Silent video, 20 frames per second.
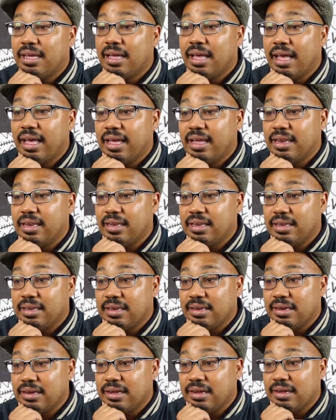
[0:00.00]
and
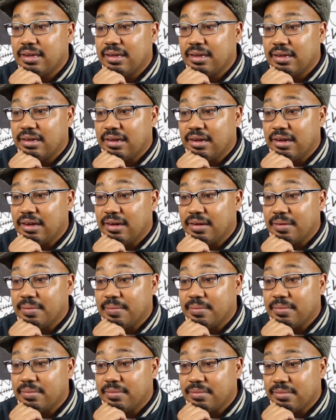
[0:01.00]

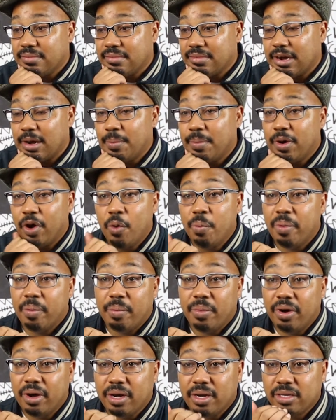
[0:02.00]
um I'm an
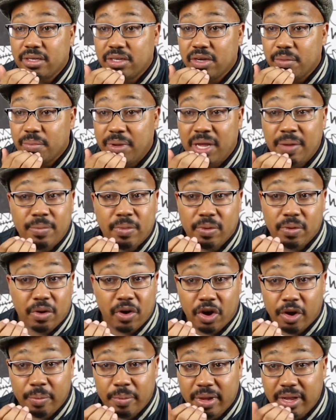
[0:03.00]
open book. So people
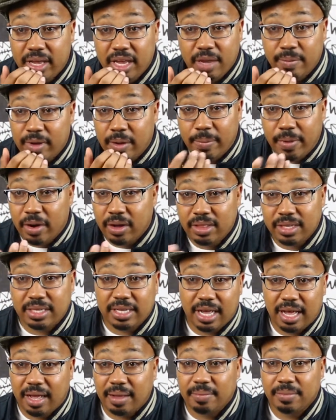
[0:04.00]
call me, email me all the
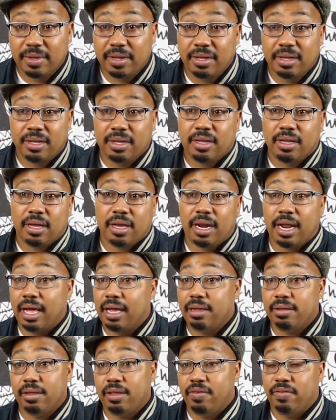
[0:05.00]
time. And
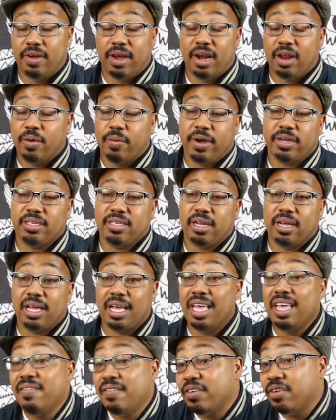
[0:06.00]
I you've got a question I,
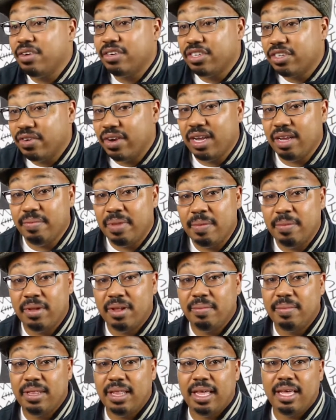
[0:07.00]
even on the street, people
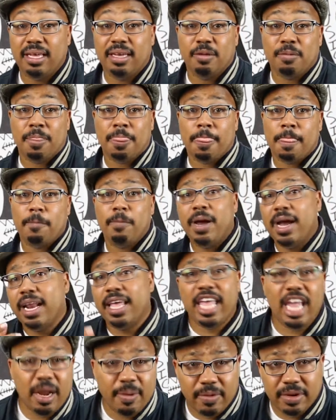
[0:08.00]
will be like, What kind
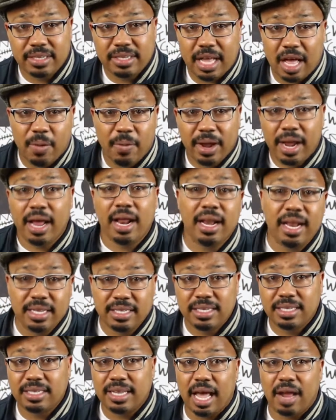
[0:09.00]
of camera is that? What kind of
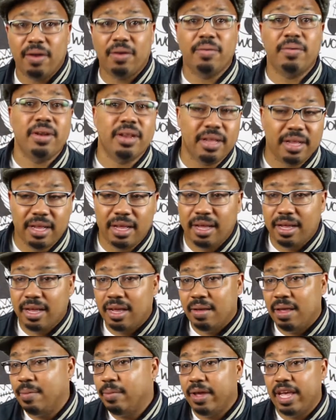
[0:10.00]
lens is that? Or what
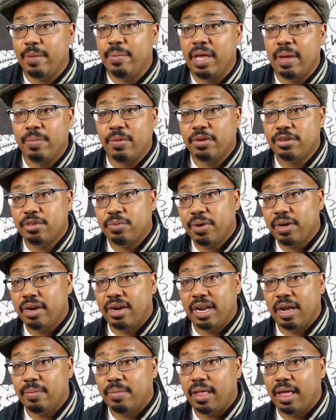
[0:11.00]
people hit me up on Twitter
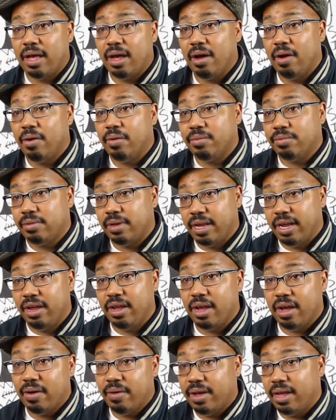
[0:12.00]
and I'm like, Oh, here
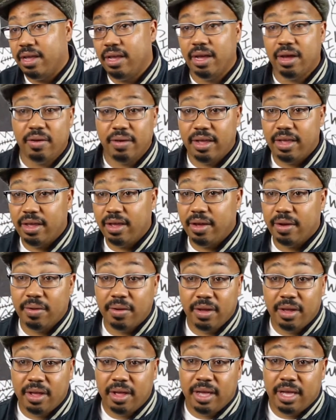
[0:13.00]
you go, here you go, here you go.
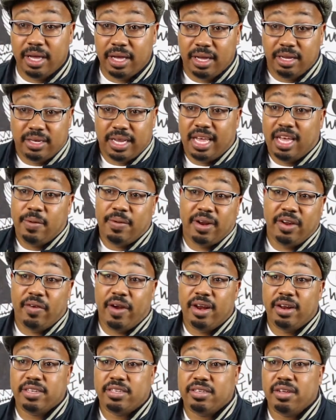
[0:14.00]
And take it with a
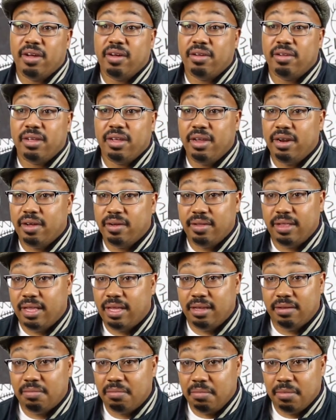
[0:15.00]
grain of salt, you know,
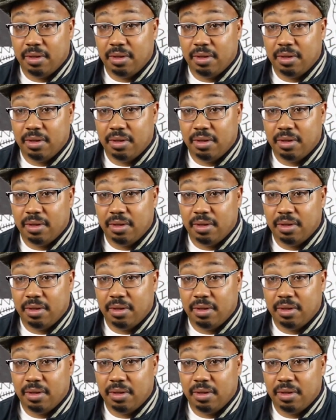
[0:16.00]
like